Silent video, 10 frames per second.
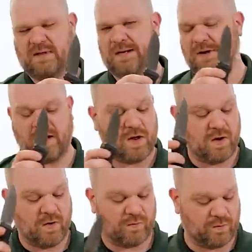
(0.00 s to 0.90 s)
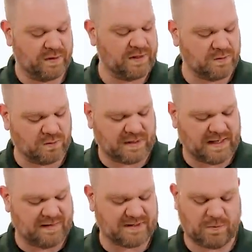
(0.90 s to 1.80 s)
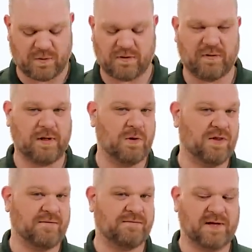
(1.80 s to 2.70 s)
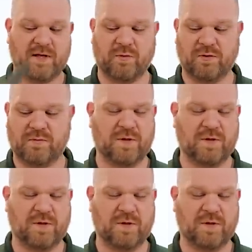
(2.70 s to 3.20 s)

Anyway, really cool knives. They work really well. They're flickable,